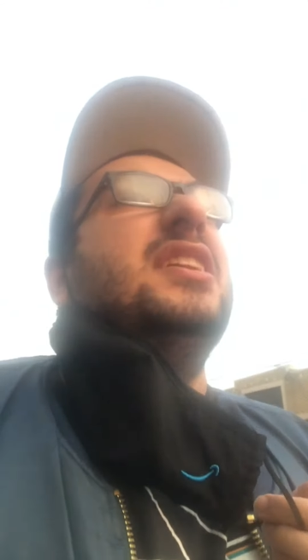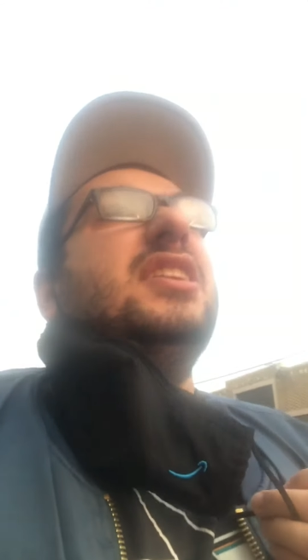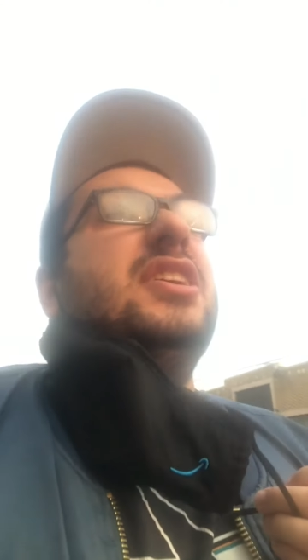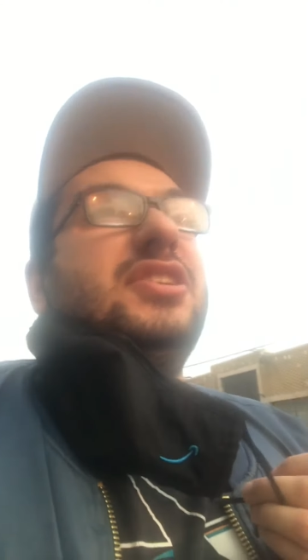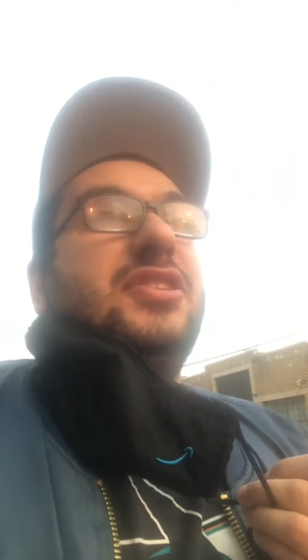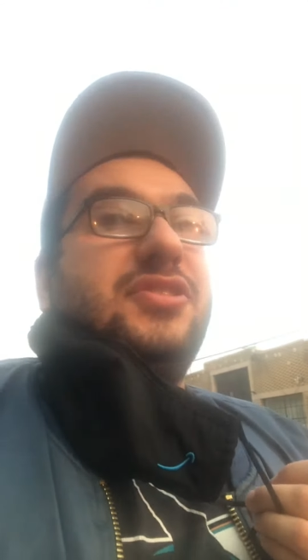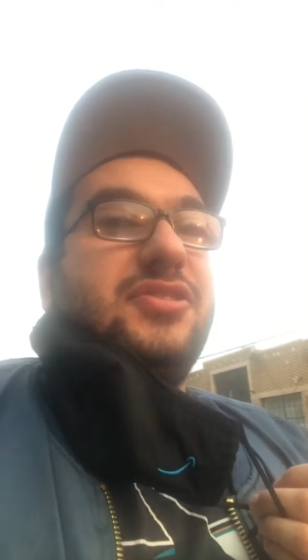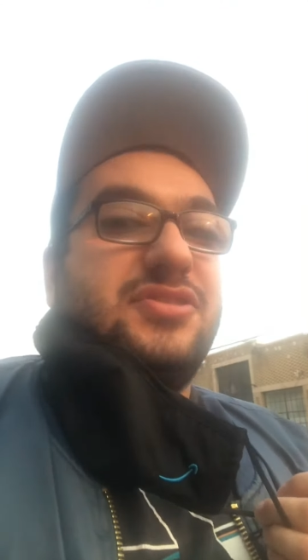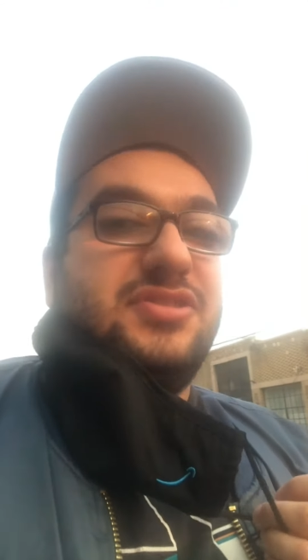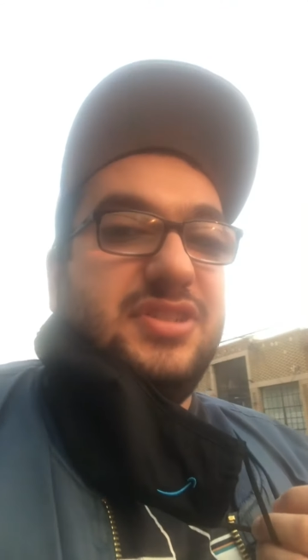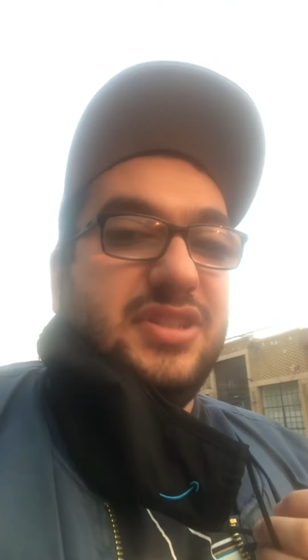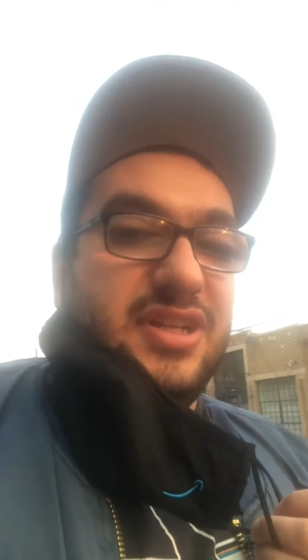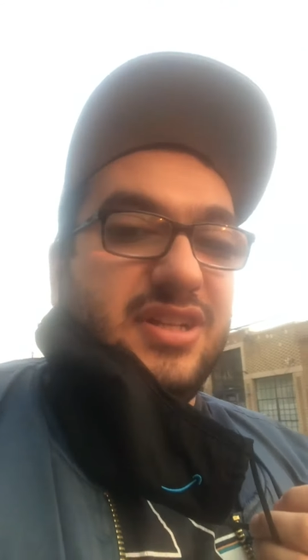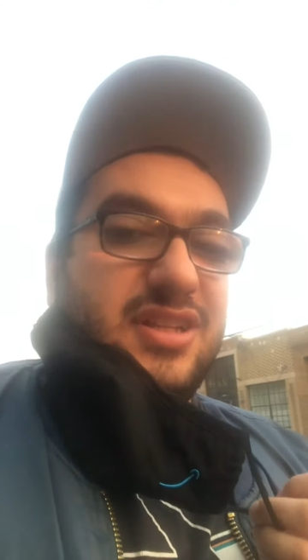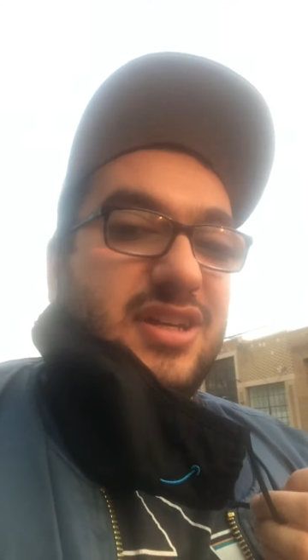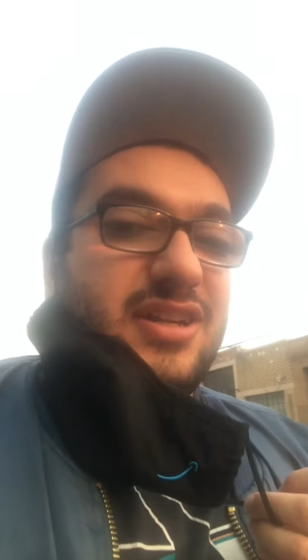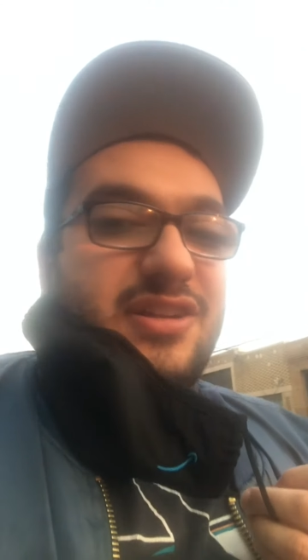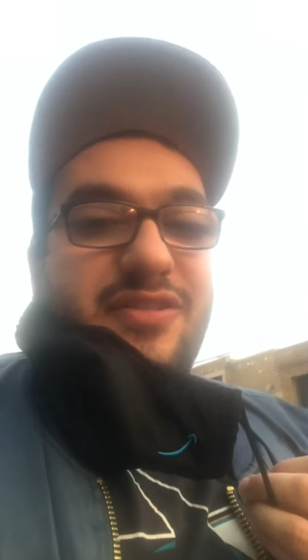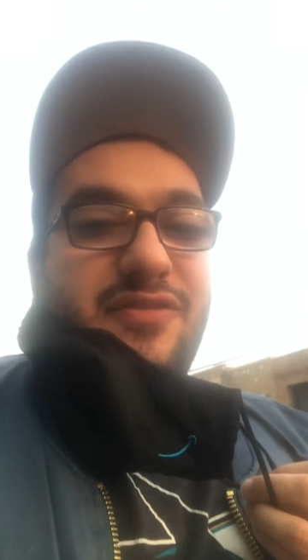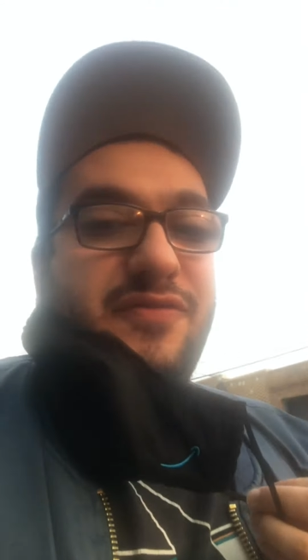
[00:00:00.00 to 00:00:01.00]
You'll see a
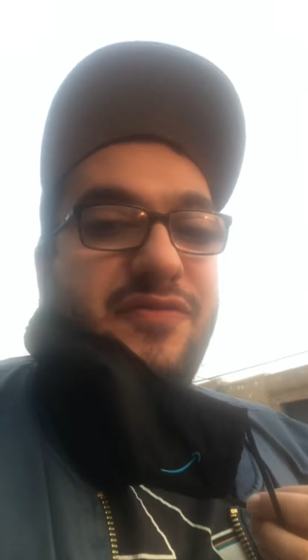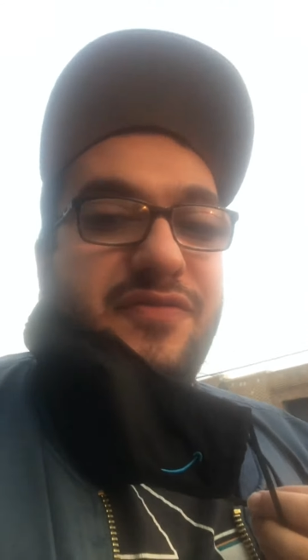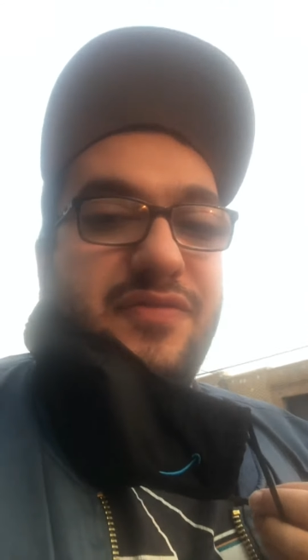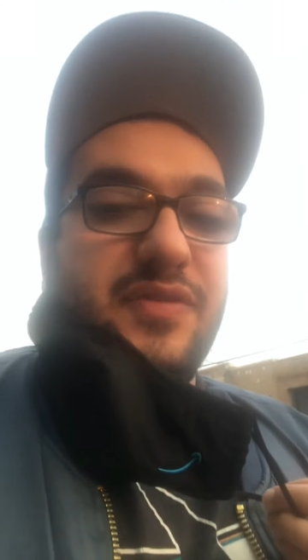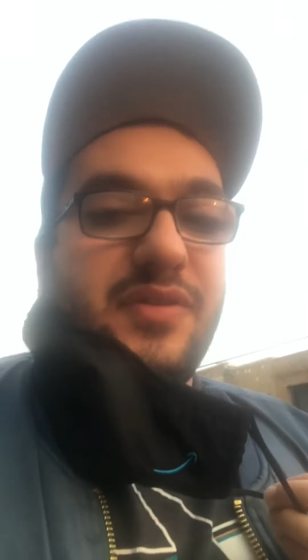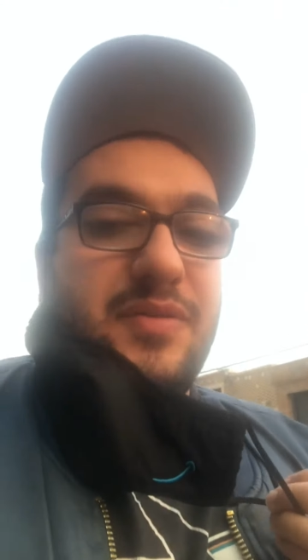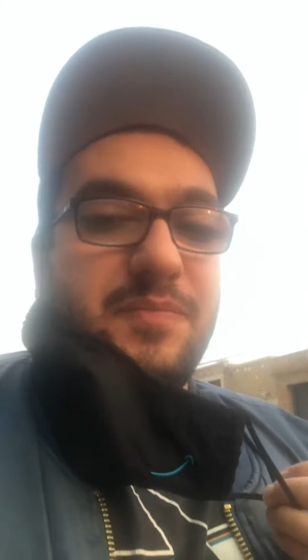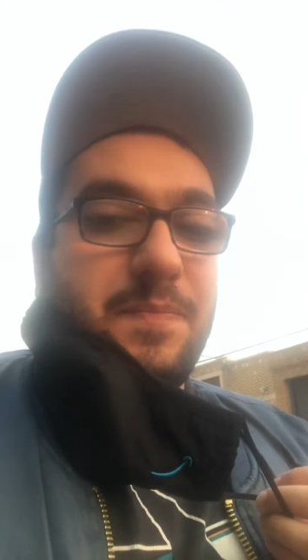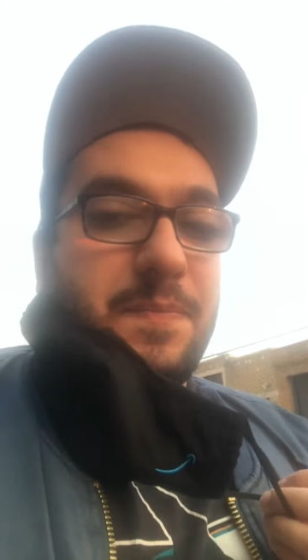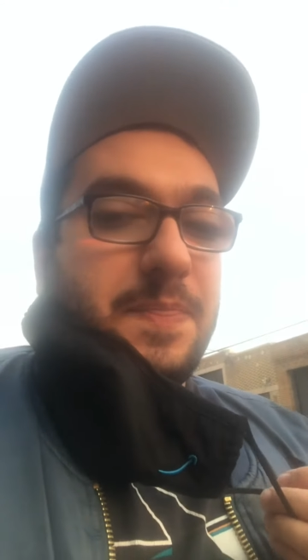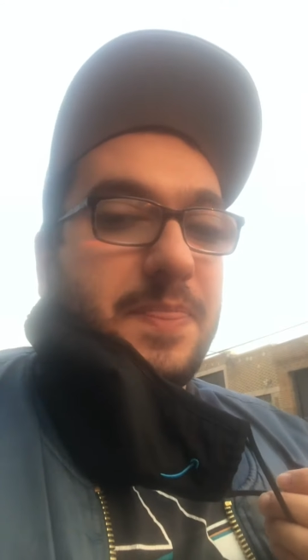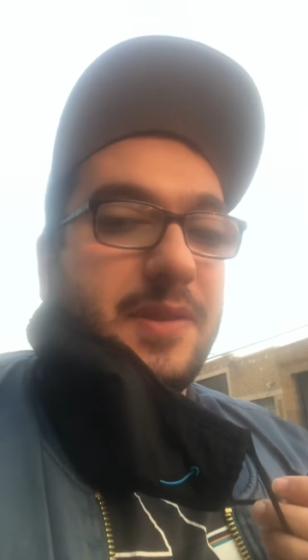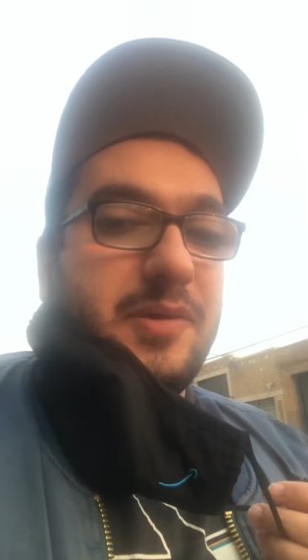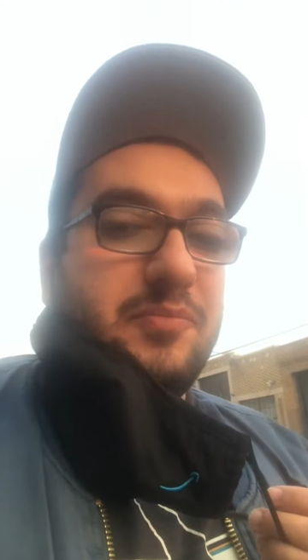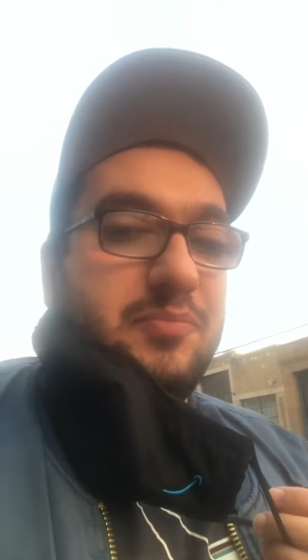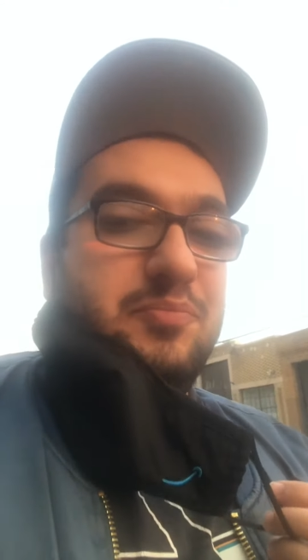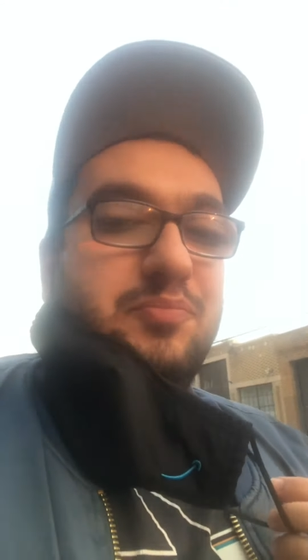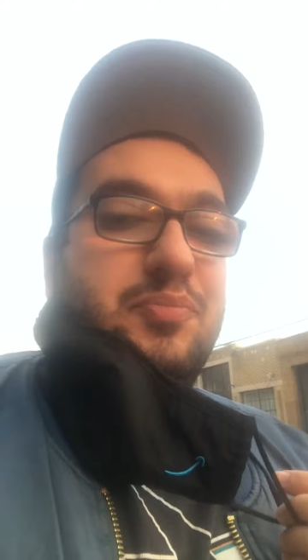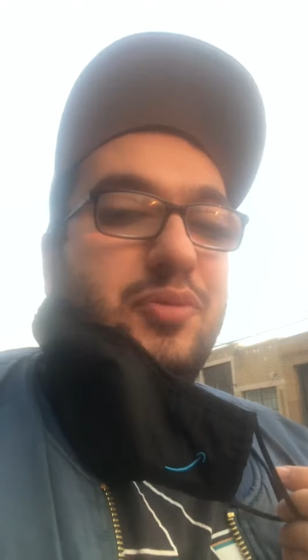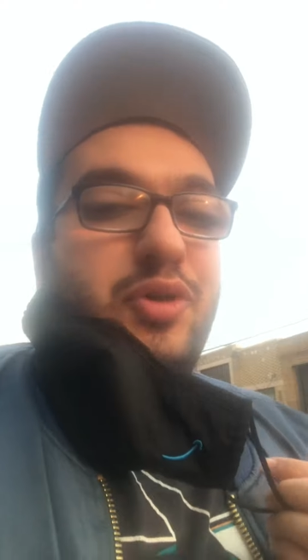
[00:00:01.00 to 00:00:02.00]
lot of
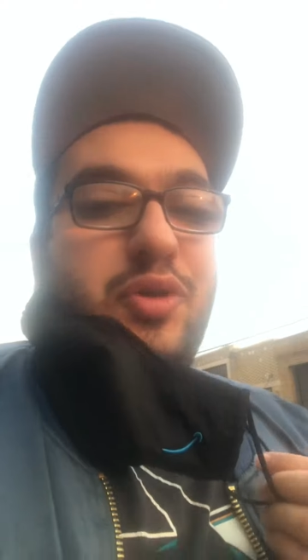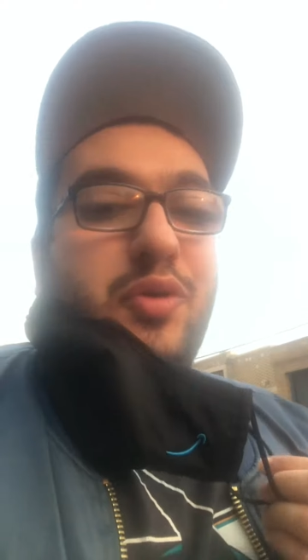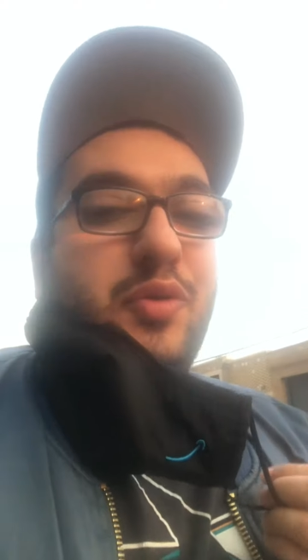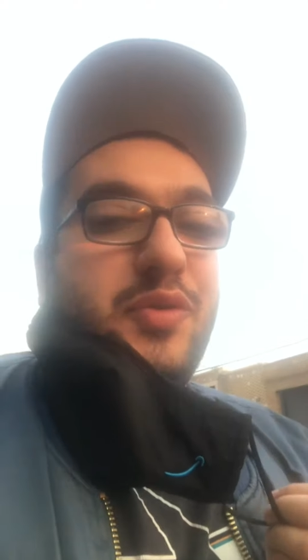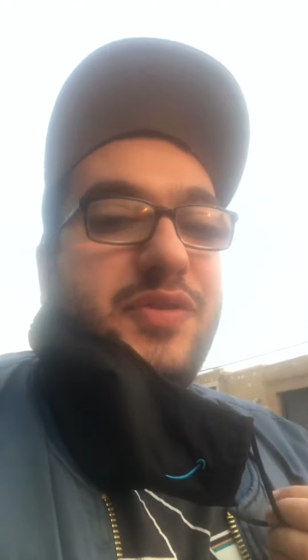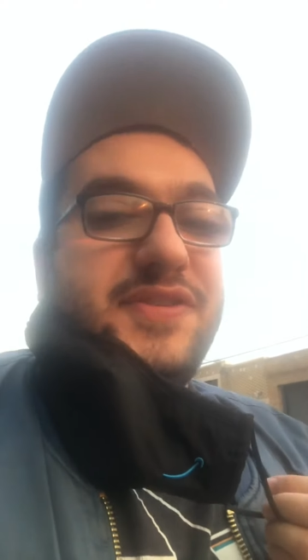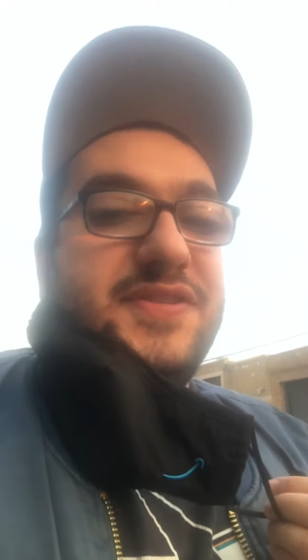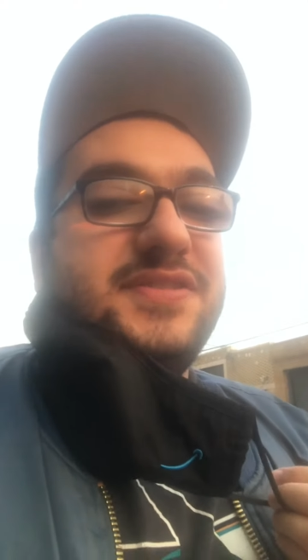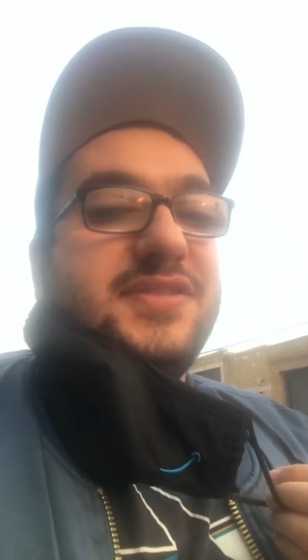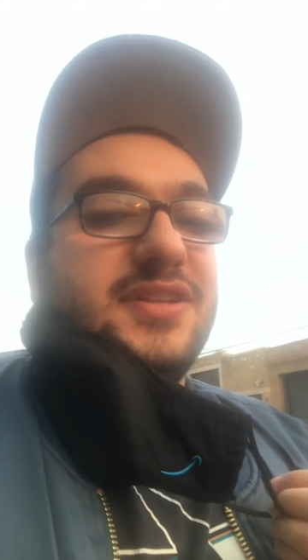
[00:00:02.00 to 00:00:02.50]
booths,